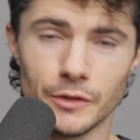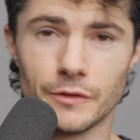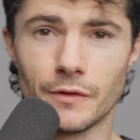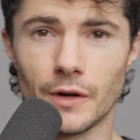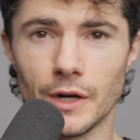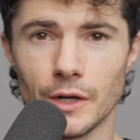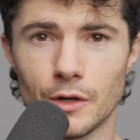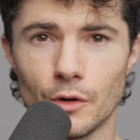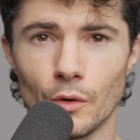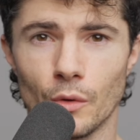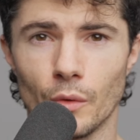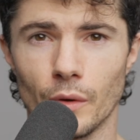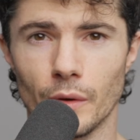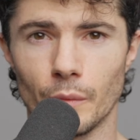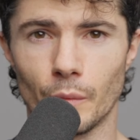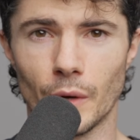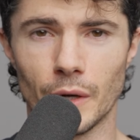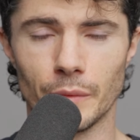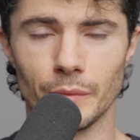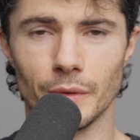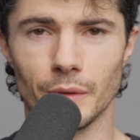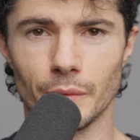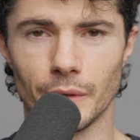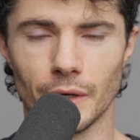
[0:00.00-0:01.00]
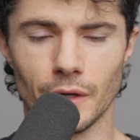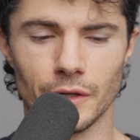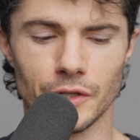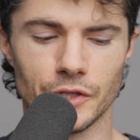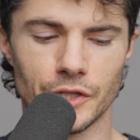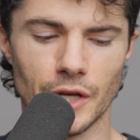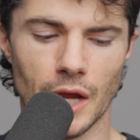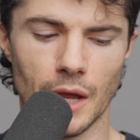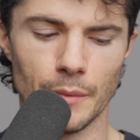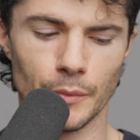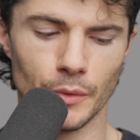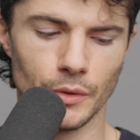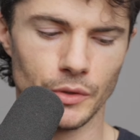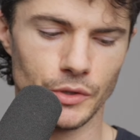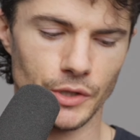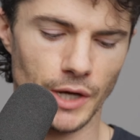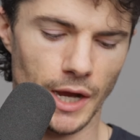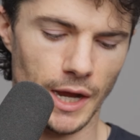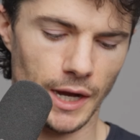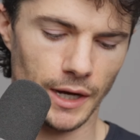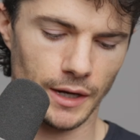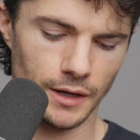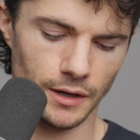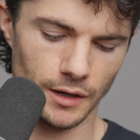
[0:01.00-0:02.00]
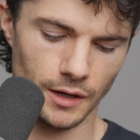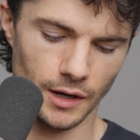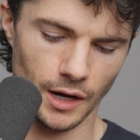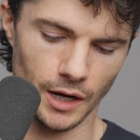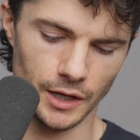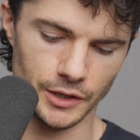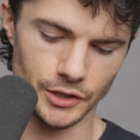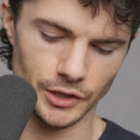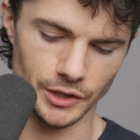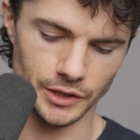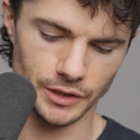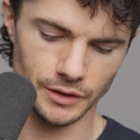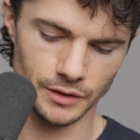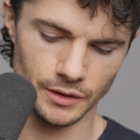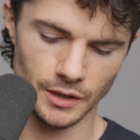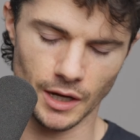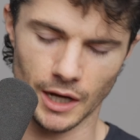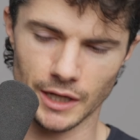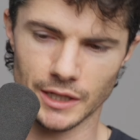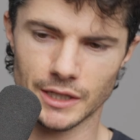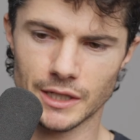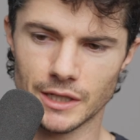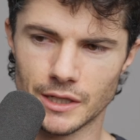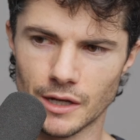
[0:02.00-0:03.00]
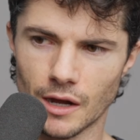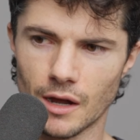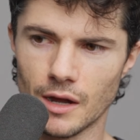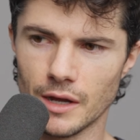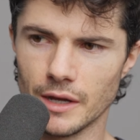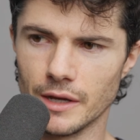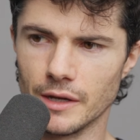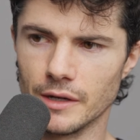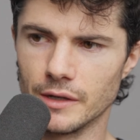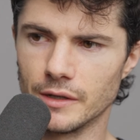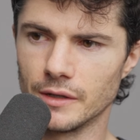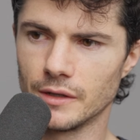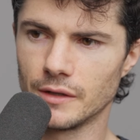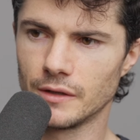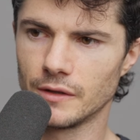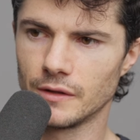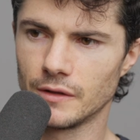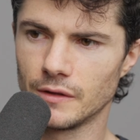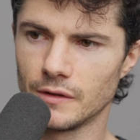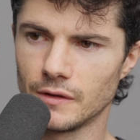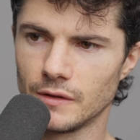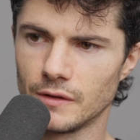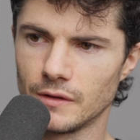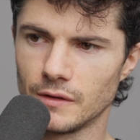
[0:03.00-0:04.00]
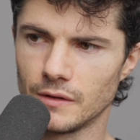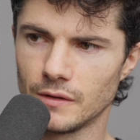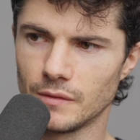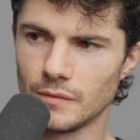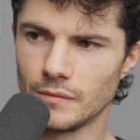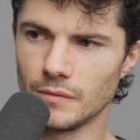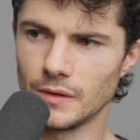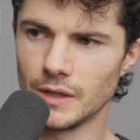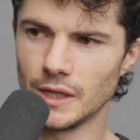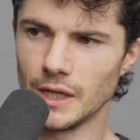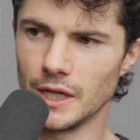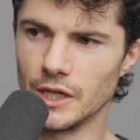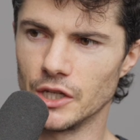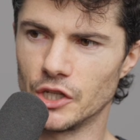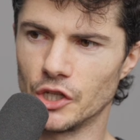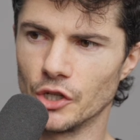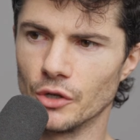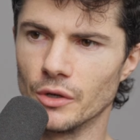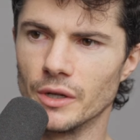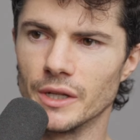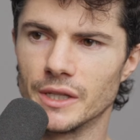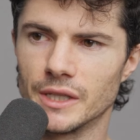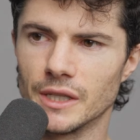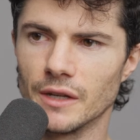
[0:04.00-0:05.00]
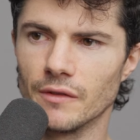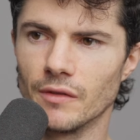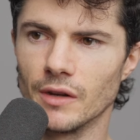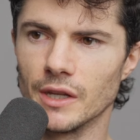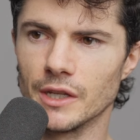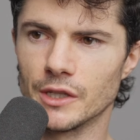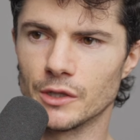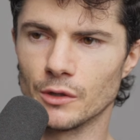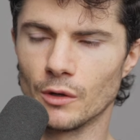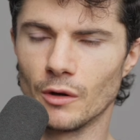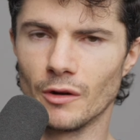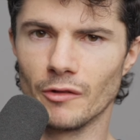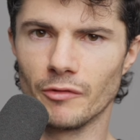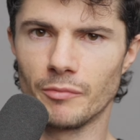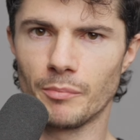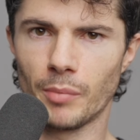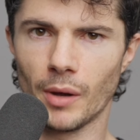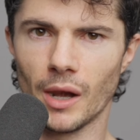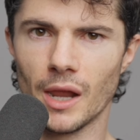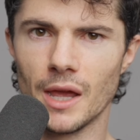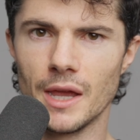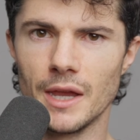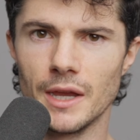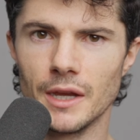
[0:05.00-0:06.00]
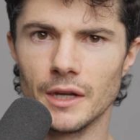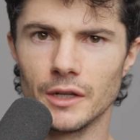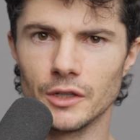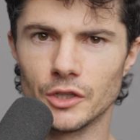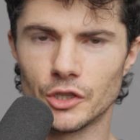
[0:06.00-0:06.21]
very cool. When I was jamming with Jack, I started intuitively sort of playing